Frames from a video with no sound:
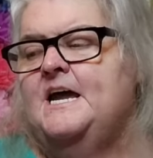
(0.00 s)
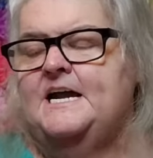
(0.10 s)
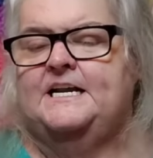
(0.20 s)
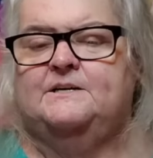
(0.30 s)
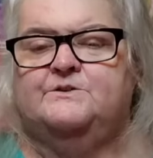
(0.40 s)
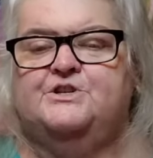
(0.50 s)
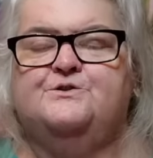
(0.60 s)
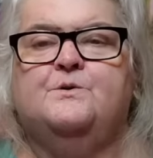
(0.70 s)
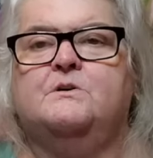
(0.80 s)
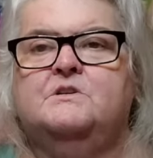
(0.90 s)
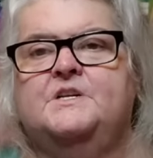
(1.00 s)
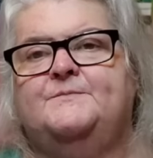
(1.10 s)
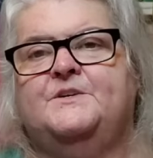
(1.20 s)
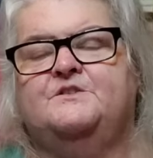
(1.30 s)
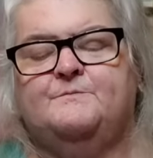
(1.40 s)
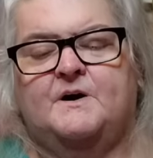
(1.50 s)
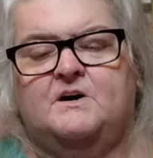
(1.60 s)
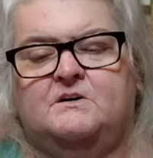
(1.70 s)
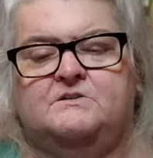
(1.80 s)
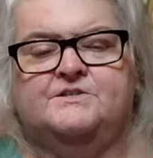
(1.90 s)
And I was just rolling up those
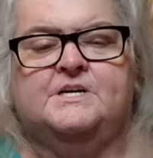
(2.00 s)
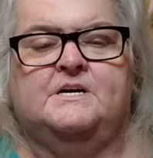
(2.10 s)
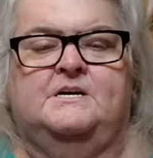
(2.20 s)
balls.